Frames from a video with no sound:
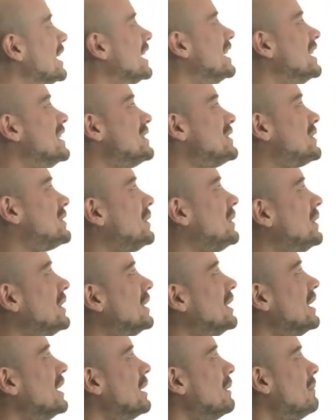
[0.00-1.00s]
So
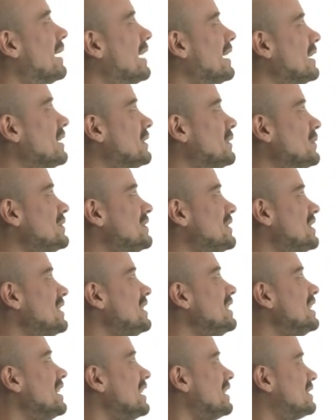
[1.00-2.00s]
by using
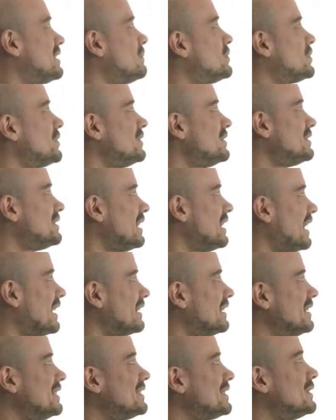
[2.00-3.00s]
exceptions like
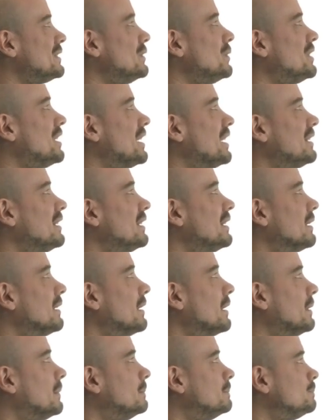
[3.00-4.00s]
this, you can,
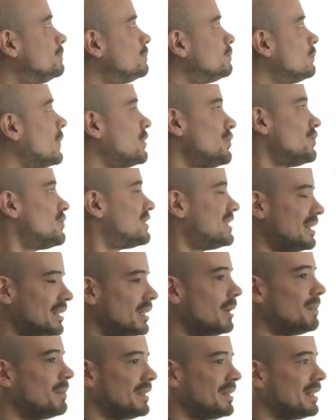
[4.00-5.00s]
by just setting
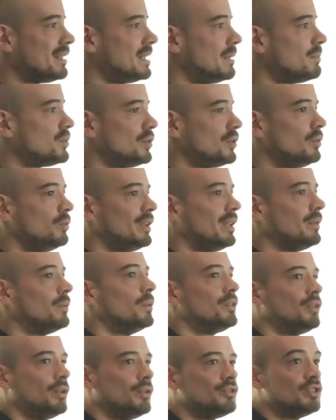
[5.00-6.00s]
up an exception that
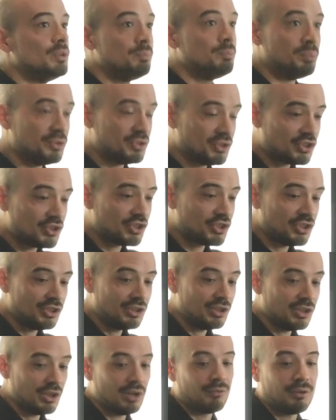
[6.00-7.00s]
returns the position
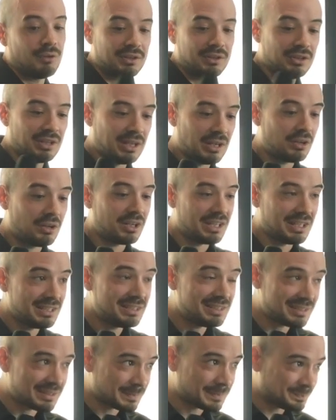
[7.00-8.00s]
of where the error
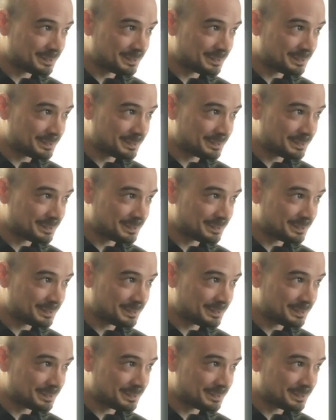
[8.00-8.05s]
is,